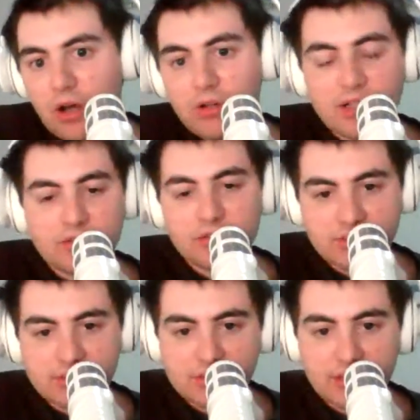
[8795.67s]
They're not
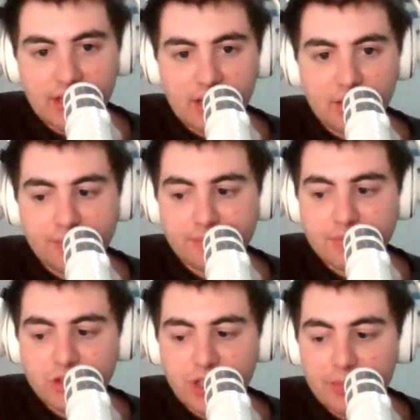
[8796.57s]
just
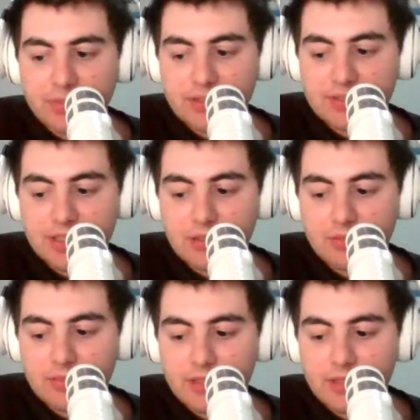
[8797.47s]
Champions League.